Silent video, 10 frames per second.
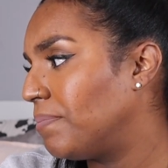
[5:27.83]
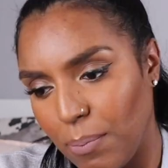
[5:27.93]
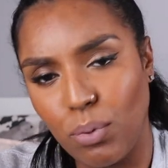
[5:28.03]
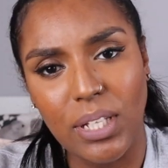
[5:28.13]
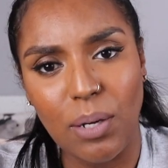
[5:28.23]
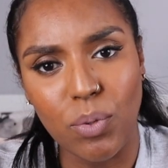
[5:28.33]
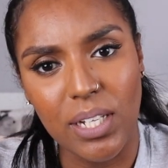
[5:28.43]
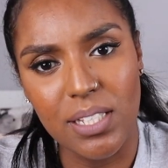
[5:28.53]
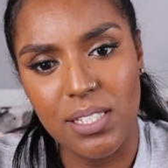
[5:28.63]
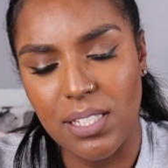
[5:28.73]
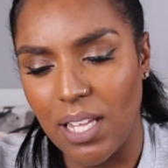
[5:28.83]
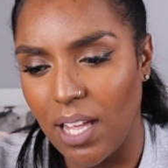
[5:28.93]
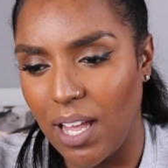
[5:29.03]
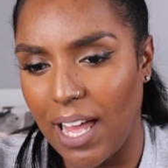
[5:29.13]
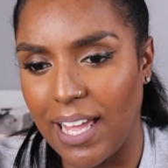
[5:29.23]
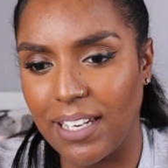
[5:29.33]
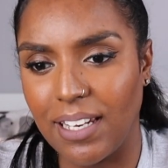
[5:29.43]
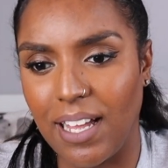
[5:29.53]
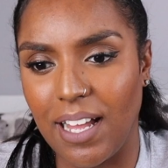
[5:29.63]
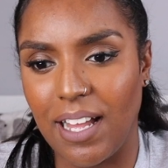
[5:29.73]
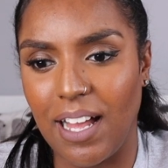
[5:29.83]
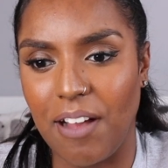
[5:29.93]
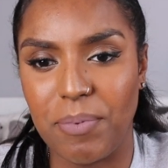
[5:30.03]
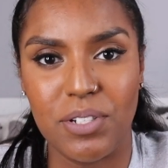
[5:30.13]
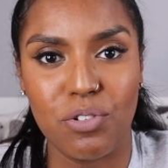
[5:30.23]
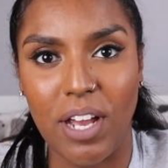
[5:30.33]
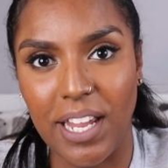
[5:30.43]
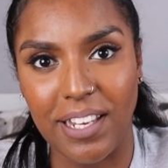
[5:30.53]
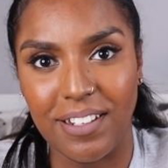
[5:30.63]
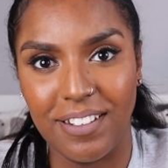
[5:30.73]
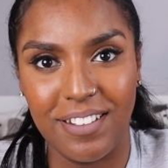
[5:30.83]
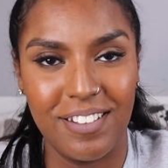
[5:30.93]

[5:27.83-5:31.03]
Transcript: bought that once and I've been trying,